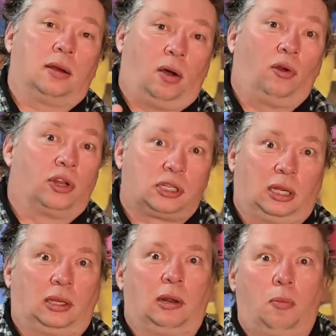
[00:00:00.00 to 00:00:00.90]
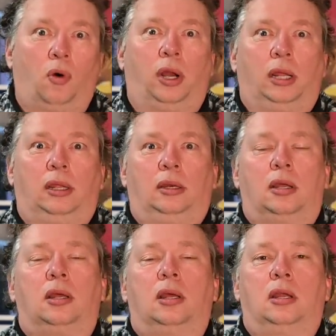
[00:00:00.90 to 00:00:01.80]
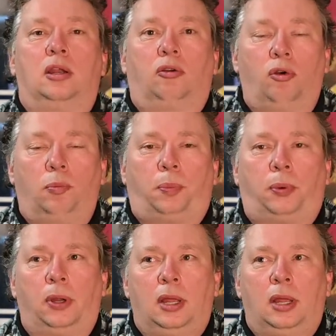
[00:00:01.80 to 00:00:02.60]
on the Saturday morning, the group